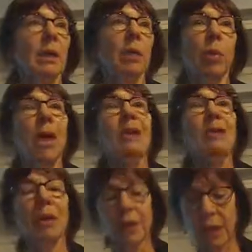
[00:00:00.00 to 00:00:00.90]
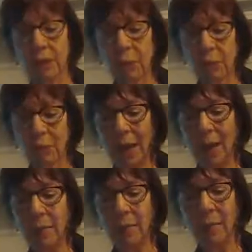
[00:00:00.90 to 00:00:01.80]
that apply to other government
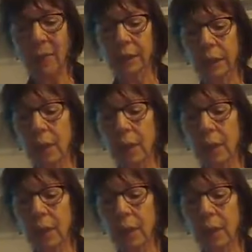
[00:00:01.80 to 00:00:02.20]
departments.